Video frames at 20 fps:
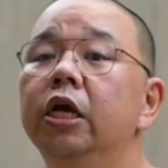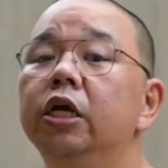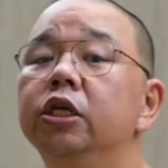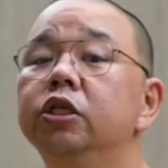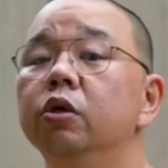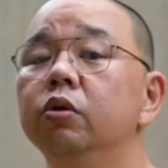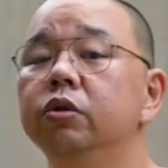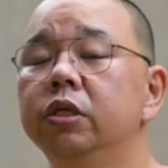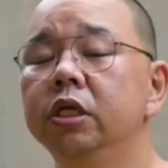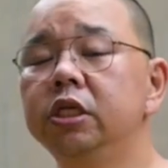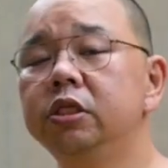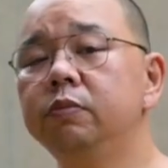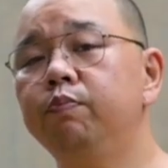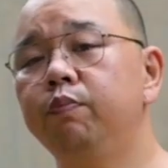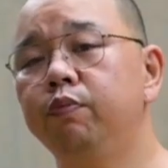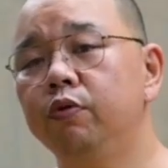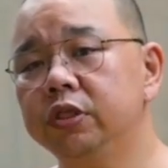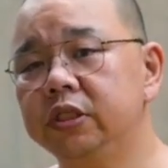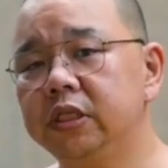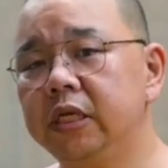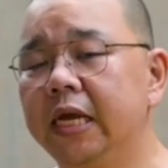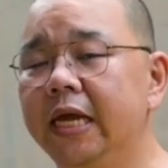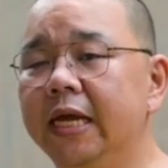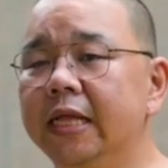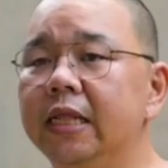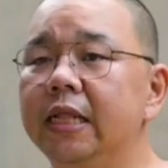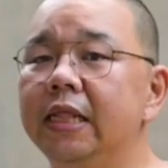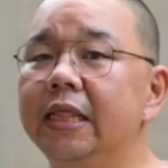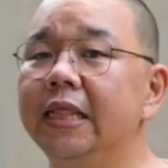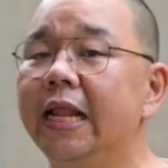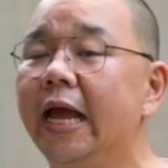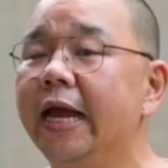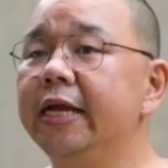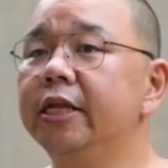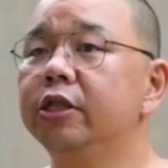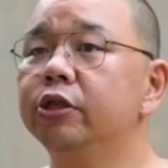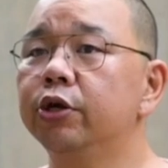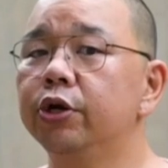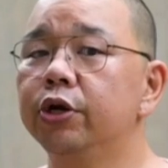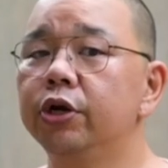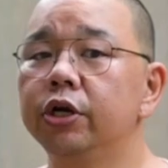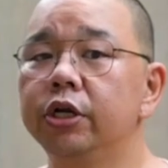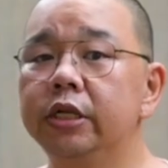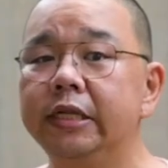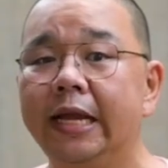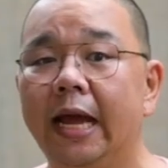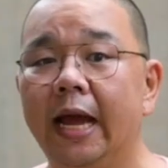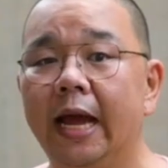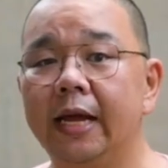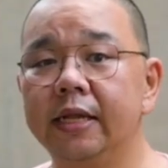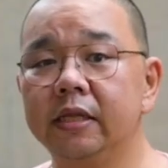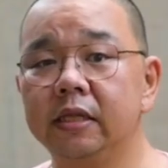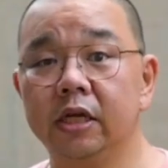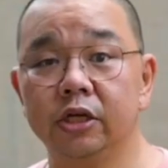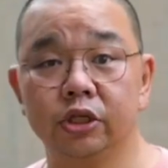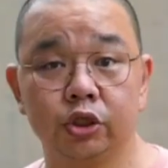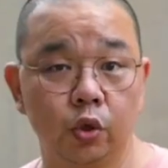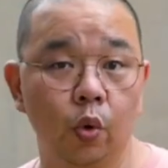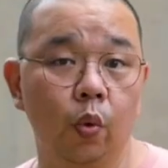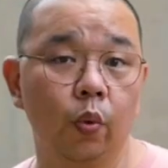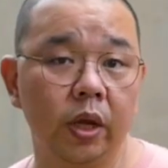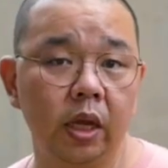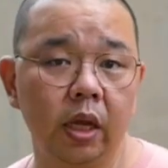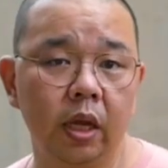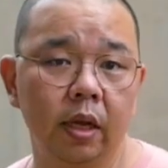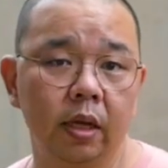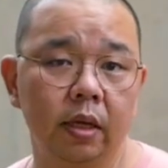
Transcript: So this puts it lighter than the Shoei,